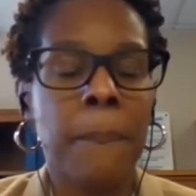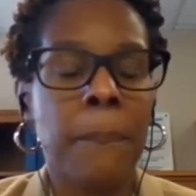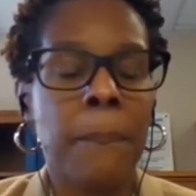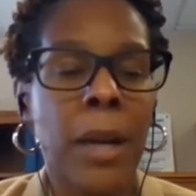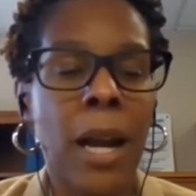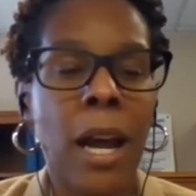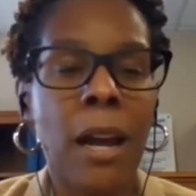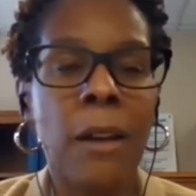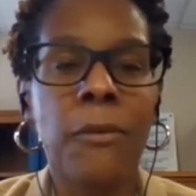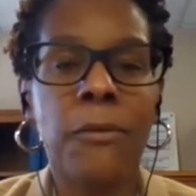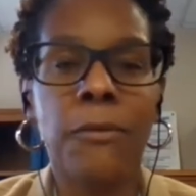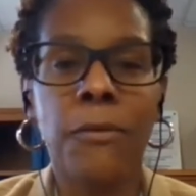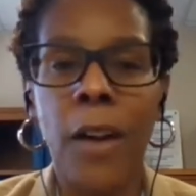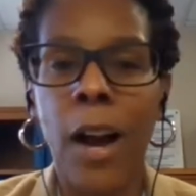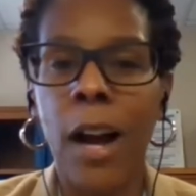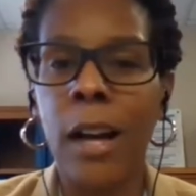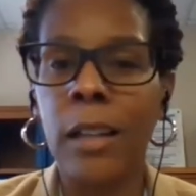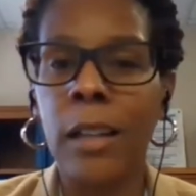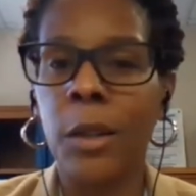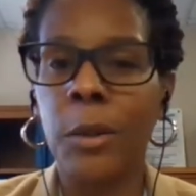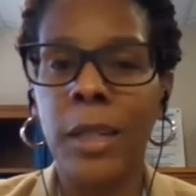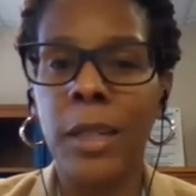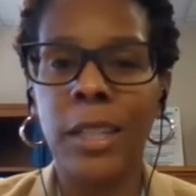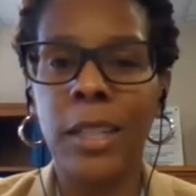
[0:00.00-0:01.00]
But I
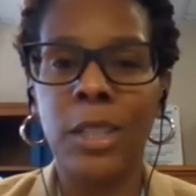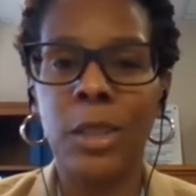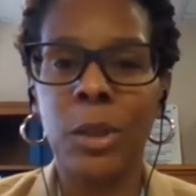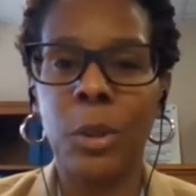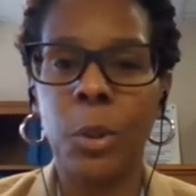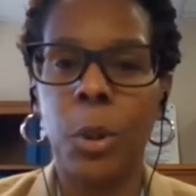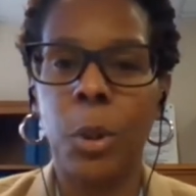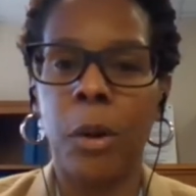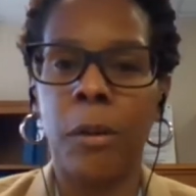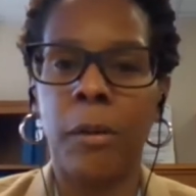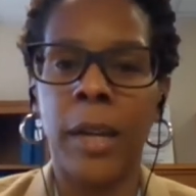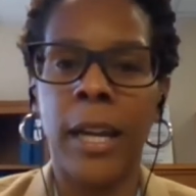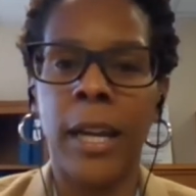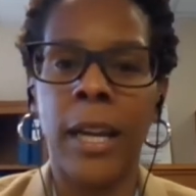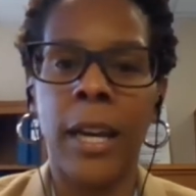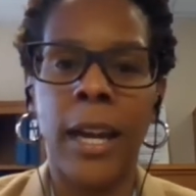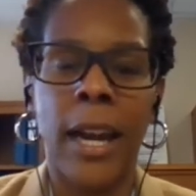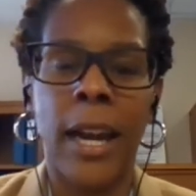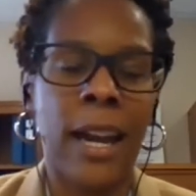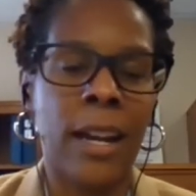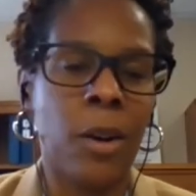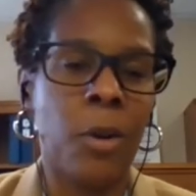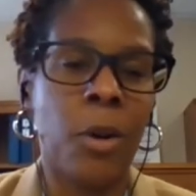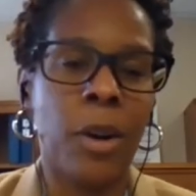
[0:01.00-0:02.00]
followed his
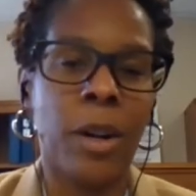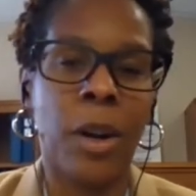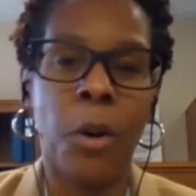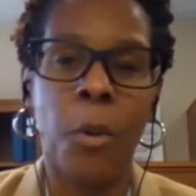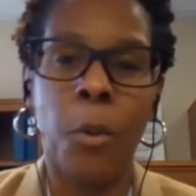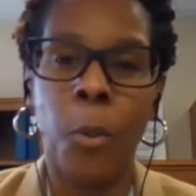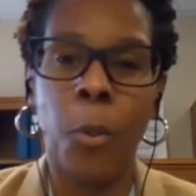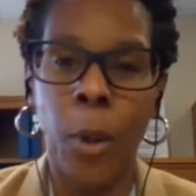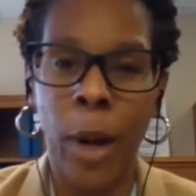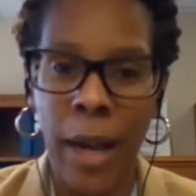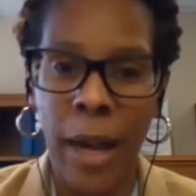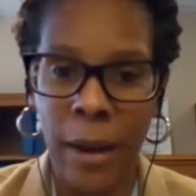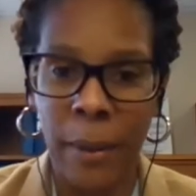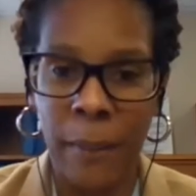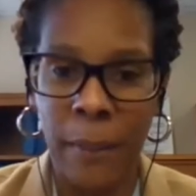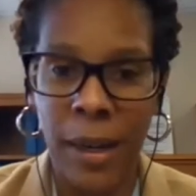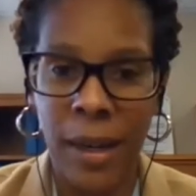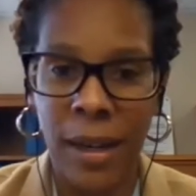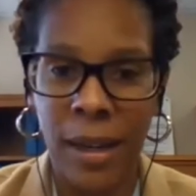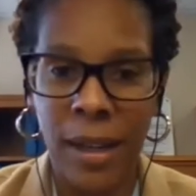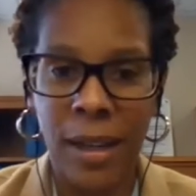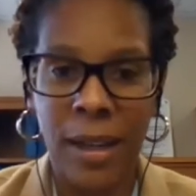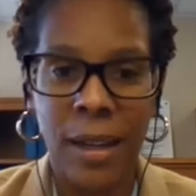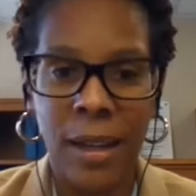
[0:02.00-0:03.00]
story, and on a
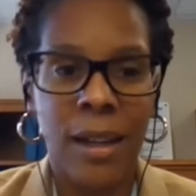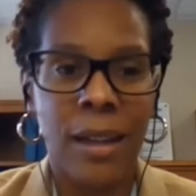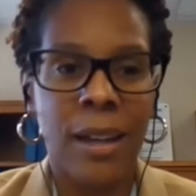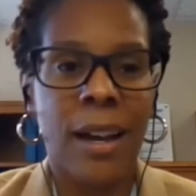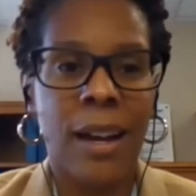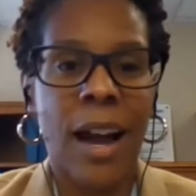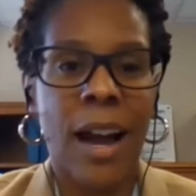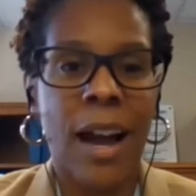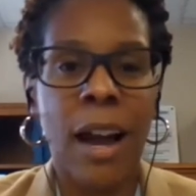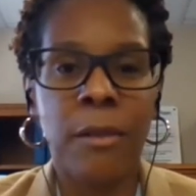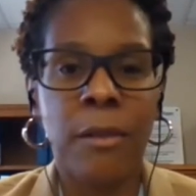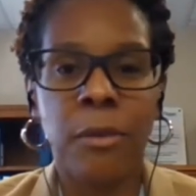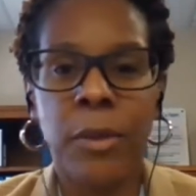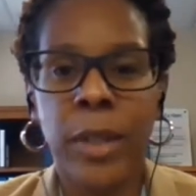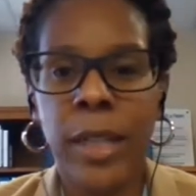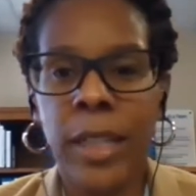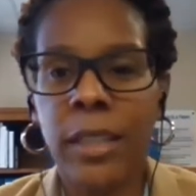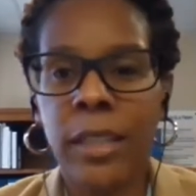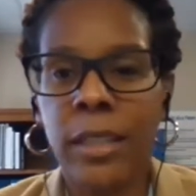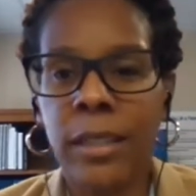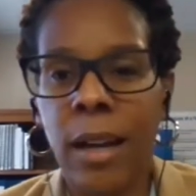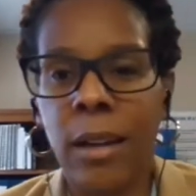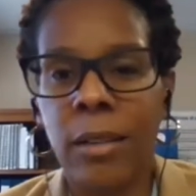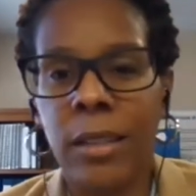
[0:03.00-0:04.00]
whim, I
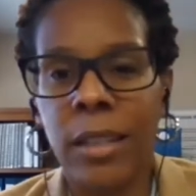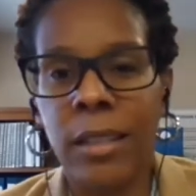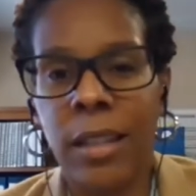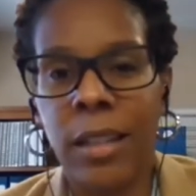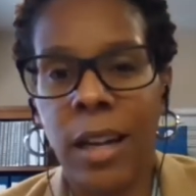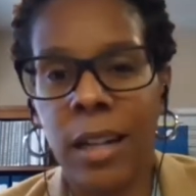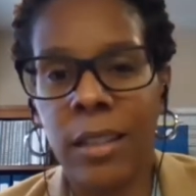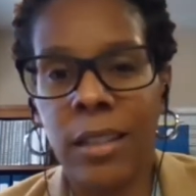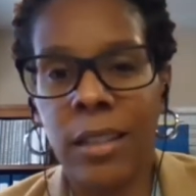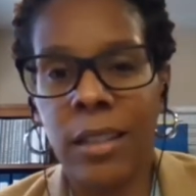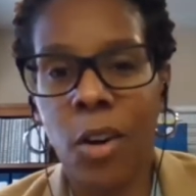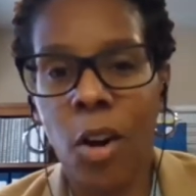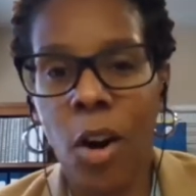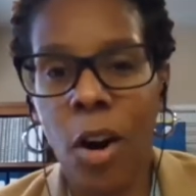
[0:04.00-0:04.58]
reached out to Dr.